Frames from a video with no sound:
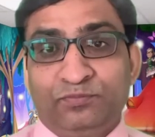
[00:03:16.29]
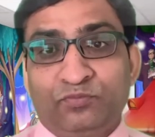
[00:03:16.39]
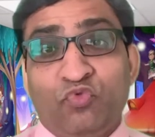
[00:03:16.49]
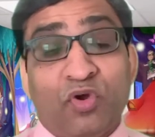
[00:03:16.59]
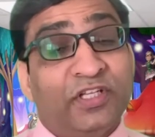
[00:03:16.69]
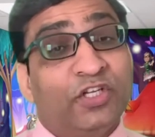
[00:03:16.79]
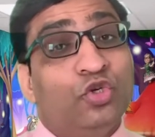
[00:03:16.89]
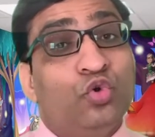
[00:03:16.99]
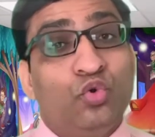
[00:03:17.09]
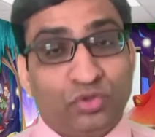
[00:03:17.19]
for their
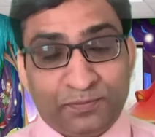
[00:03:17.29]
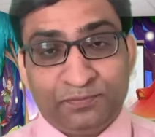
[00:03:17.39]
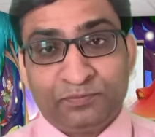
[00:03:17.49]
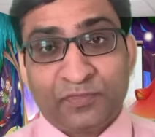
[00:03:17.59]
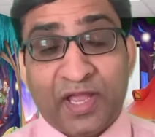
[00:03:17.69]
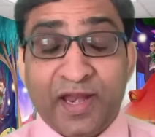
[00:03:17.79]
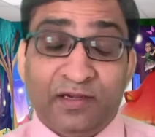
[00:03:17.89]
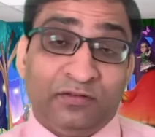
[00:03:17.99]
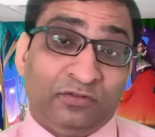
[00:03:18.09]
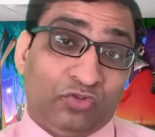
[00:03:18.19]
growth and
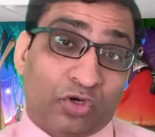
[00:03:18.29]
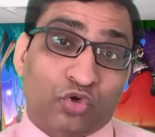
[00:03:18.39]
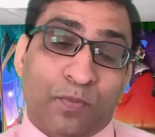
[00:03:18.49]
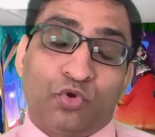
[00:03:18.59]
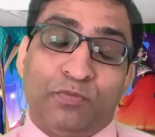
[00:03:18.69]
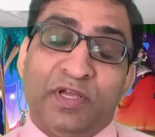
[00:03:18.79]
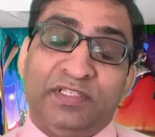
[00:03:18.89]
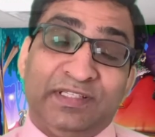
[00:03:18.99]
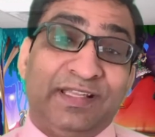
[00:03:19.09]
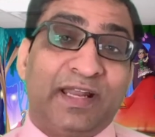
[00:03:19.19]
not
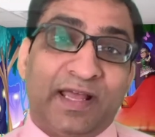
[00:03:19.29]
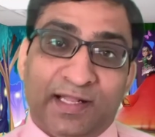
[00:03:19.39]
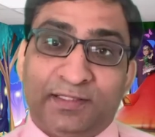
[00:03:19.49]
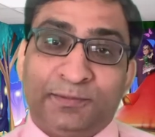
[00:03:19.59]
compromising their health.